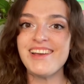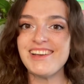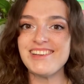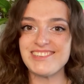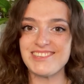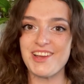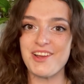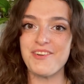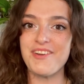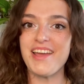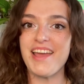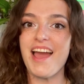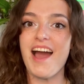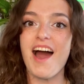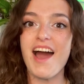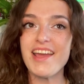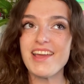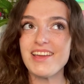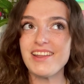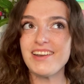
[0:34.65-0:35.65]
So
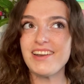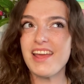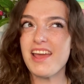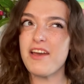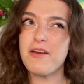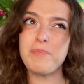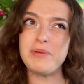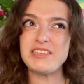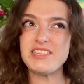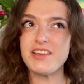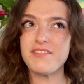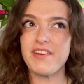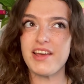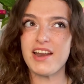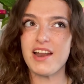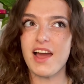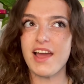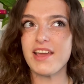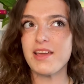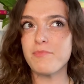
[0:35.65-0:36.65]
I can, at a busy
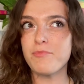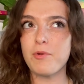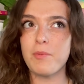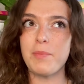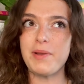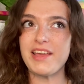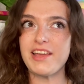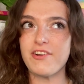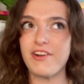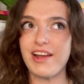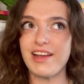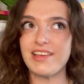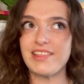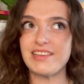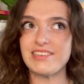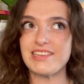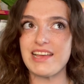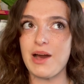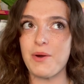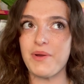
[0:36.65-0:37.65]
event, I can probably crank
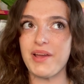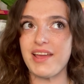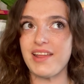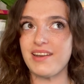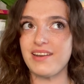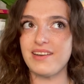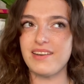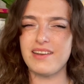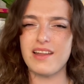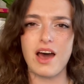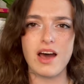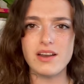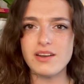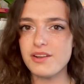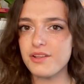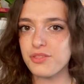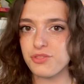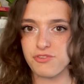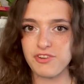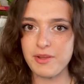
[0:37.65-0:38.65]
this out in
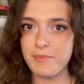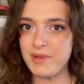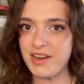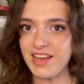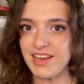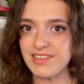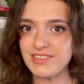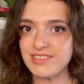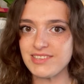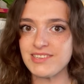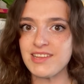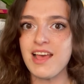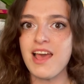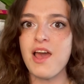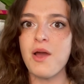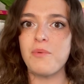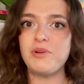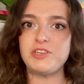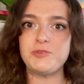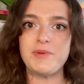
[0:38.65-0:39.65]
under 3 minutes,
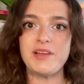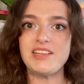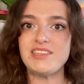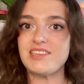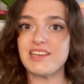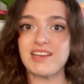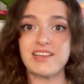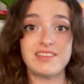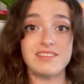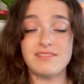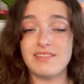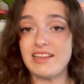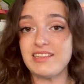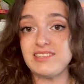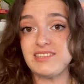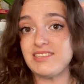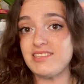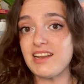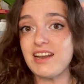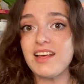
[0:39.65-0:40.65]
which means it's
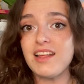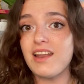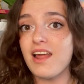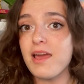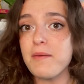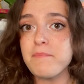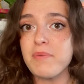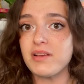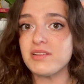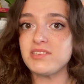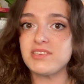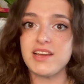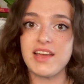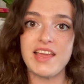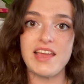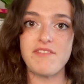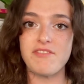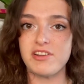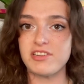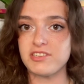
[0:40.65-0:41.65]
still a line buster
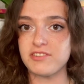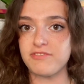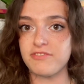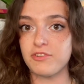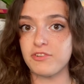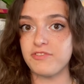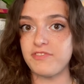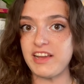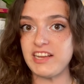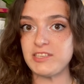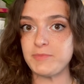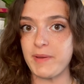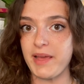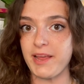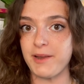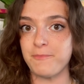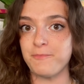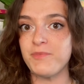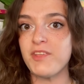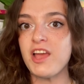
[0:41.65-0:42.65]
even as a full face
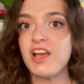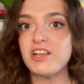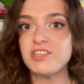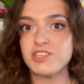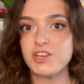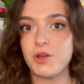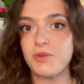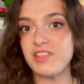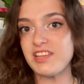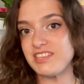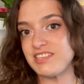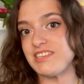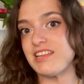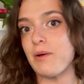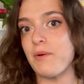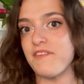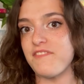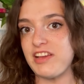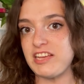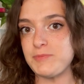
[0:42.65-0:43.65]
paint. So this is how
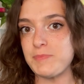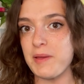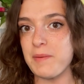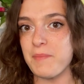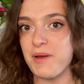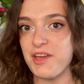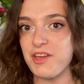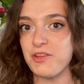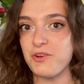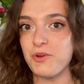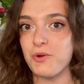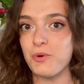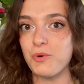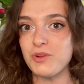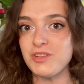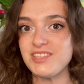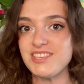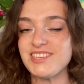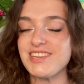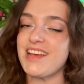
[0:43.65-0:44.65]
I face paint my
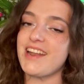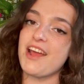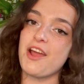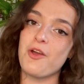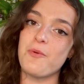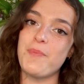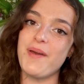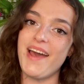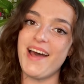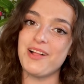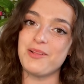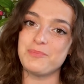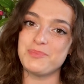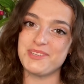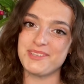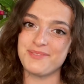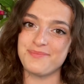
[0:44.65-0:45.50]
unicorns, and I hope it helps.